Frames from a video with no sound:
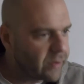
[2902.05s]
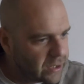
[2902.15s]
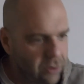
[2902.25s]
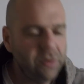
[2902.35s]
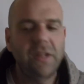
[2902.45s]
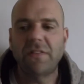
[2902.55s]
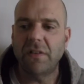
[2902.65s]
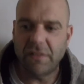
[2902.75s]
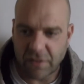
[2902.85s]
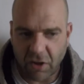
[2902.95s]
Like, you,
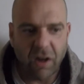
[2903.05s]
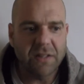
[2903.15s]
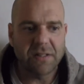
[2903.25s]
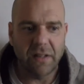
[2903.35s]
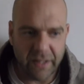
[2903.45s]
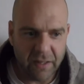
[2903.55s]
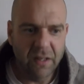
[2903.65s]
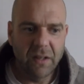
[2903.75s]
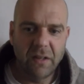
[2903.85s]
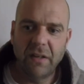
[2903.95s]
it's a constant, like,
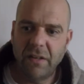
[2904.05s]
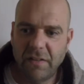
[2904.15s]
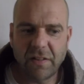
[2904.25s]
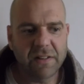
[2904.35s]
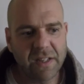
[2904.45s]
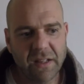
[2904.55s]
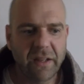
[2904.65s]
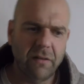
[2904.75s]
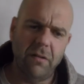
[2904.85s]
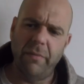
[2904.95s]
you start thinking
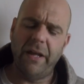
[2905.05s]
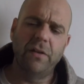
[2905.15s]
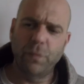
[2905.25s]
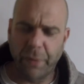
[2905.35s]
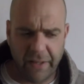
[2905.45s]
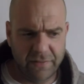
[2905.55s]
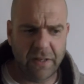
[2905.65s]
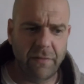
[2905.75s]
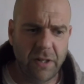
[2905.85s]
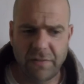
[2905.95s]
like, oh man, those pilots
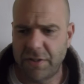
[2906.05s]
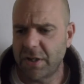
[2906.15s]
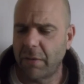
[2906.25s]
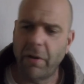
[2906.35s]
have an easy job.